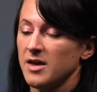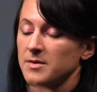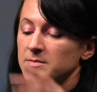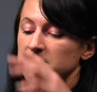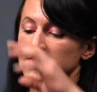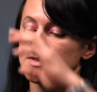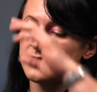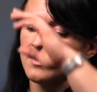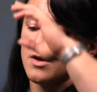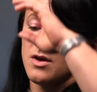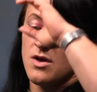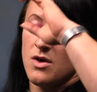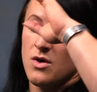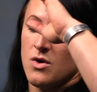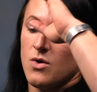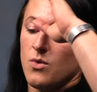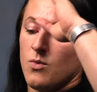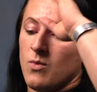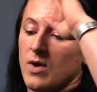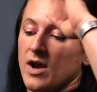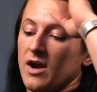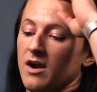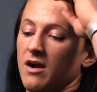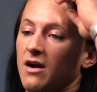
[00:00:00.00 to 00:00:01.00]
games
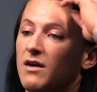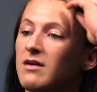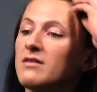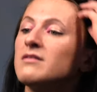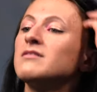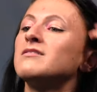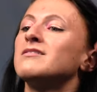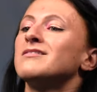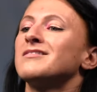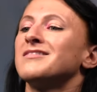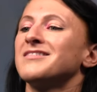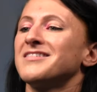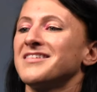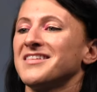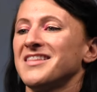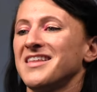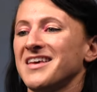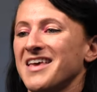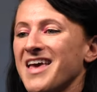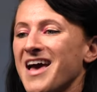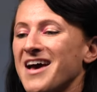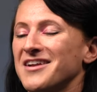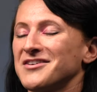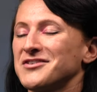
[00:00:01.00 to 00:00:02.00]
where
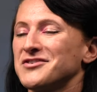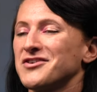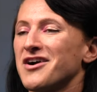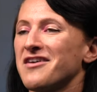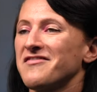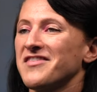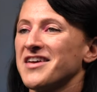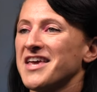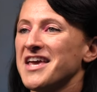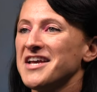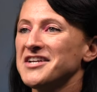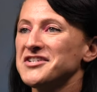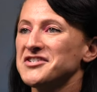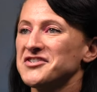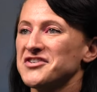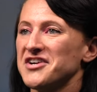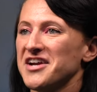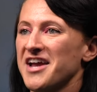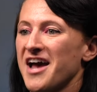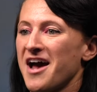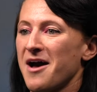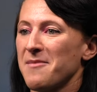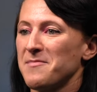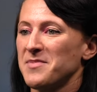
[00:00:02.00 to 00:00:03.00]
the catastrophic
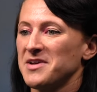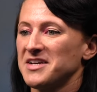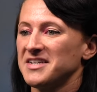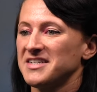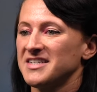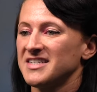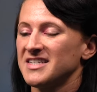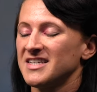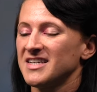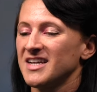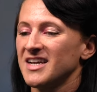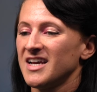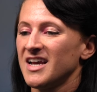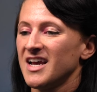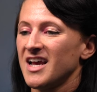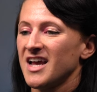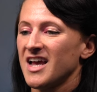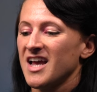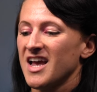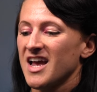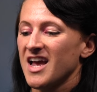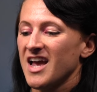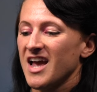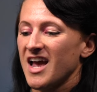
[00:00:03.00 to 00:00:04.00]
injury happened.
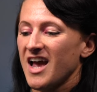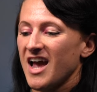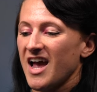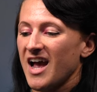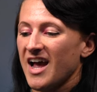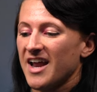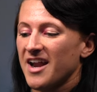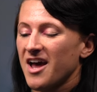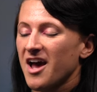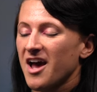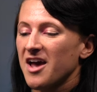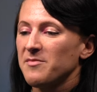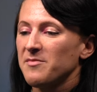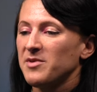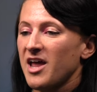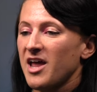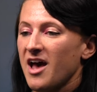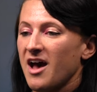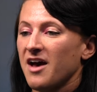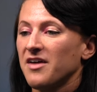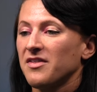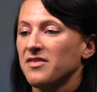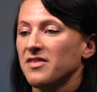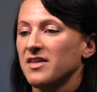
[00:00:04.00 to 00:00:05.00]
And I am an
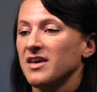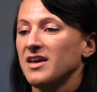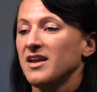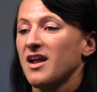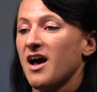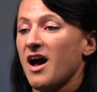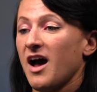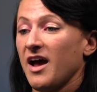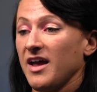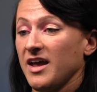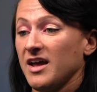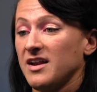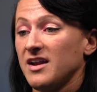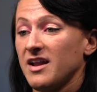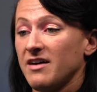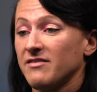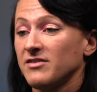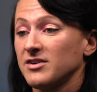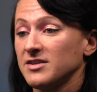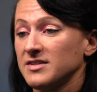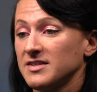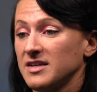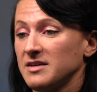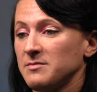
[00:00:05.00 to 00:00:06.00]
athlete I had
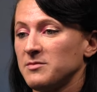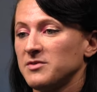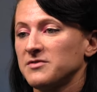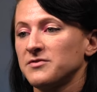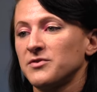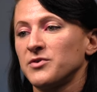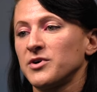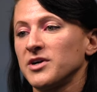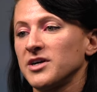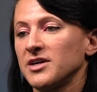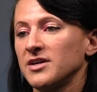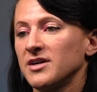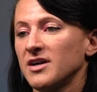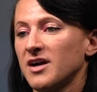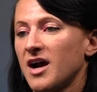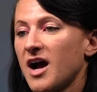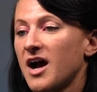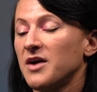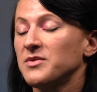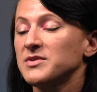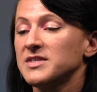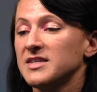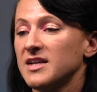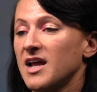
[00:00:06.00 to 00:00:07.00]
never seen before.
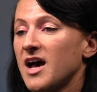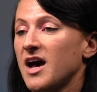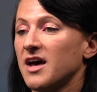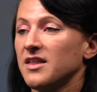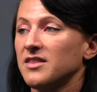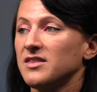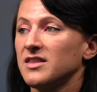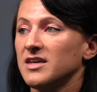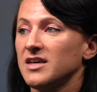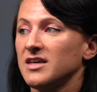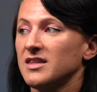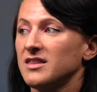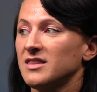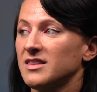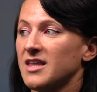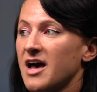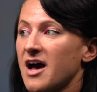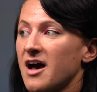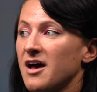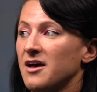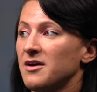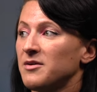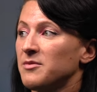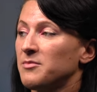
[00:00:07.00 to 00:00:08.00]
I was an athlete
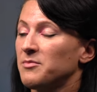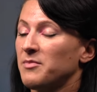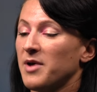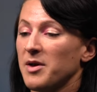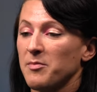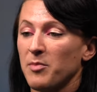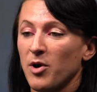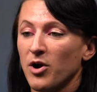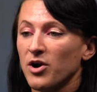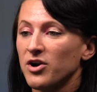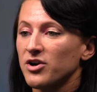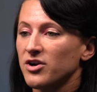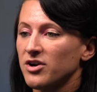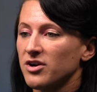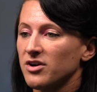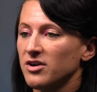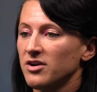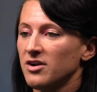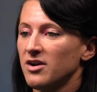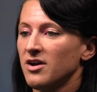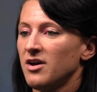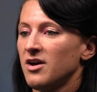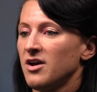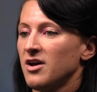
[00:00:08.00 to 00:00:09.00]
that my
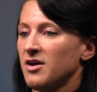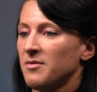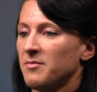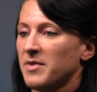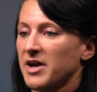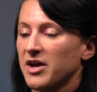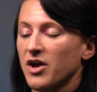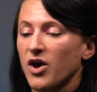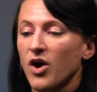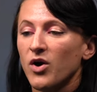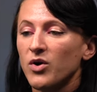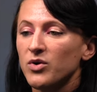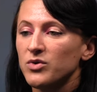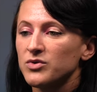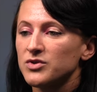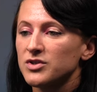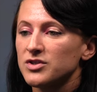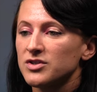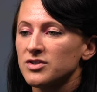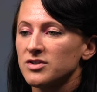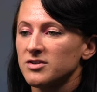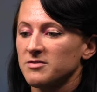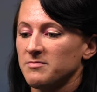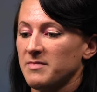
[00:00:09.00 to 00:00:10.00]
partner, my
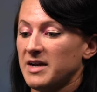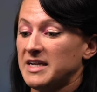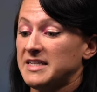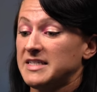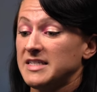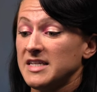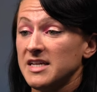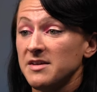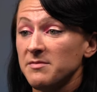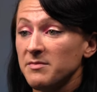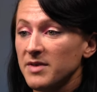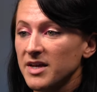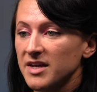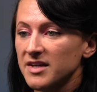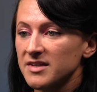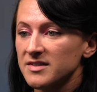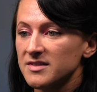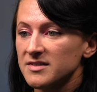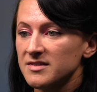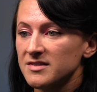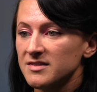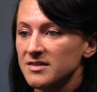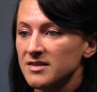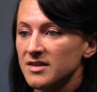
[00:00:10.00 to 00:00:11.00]
coach, my
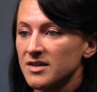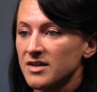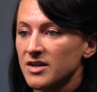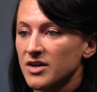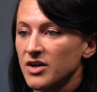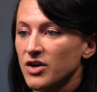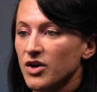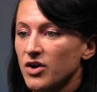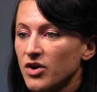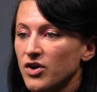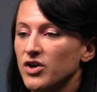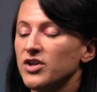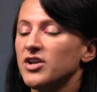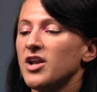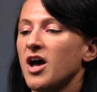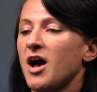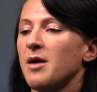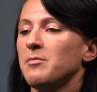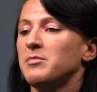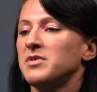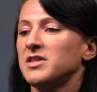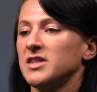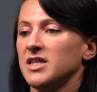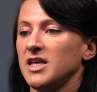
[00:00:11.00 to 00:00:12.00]
teammates could
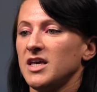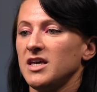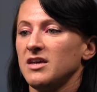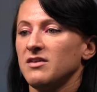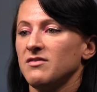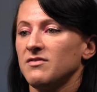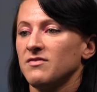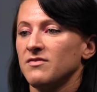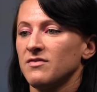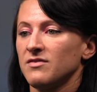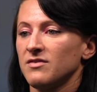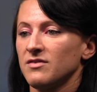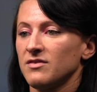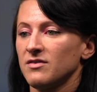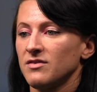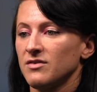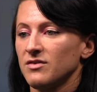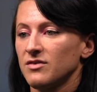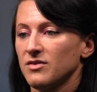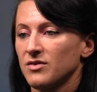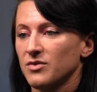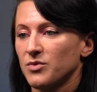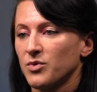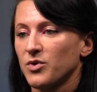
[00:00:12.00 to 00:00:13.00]
not believe
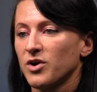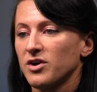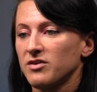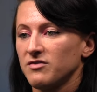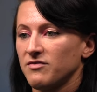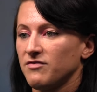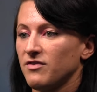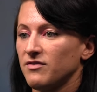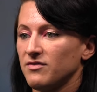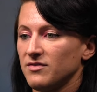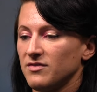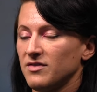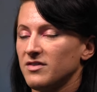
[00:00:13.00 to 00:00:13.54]
were in